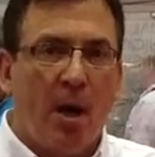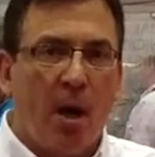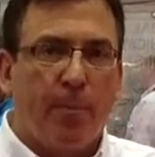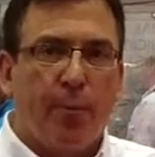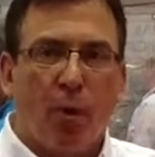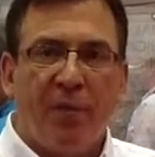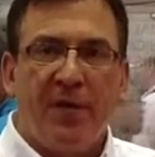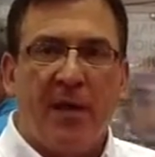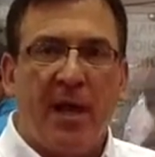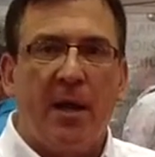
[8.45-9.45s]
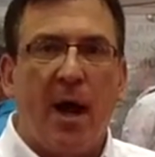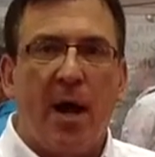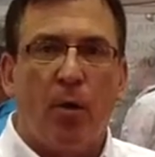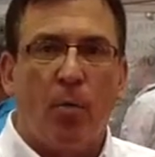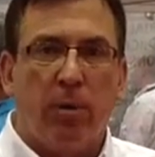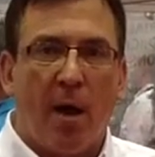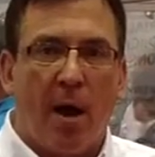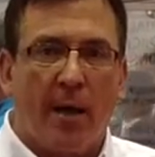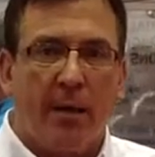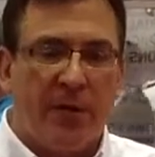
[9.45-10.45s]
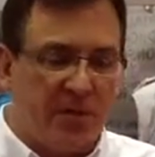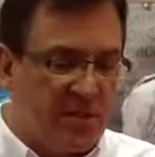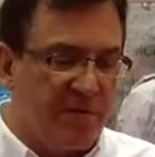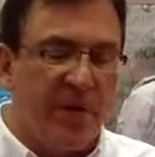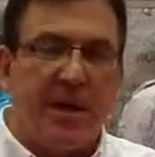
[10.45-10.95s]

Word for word: our Profinet IO block. Now, this is a very